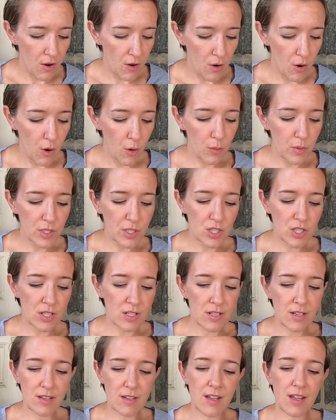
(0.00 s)

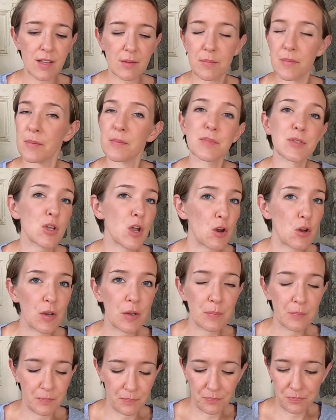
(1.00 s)
Ohatchee, oh, sorry.
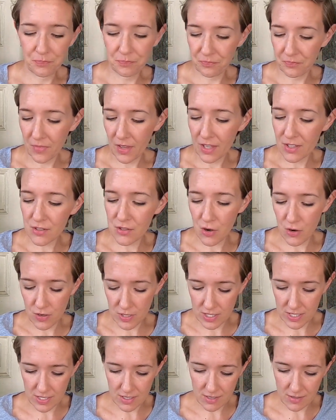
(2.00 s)

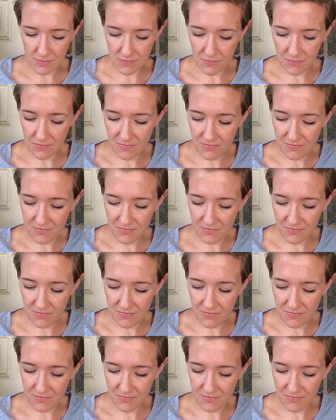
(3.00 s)
Sorry, Tina.